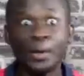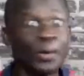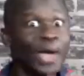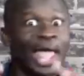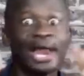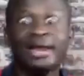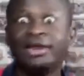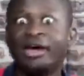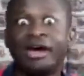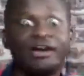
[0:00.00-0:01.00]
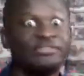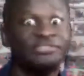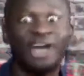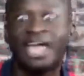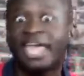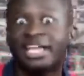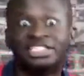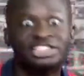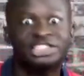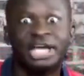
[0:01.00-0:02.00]
Well, no fucking
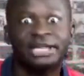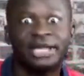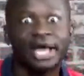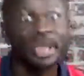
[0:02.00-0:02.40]
shit.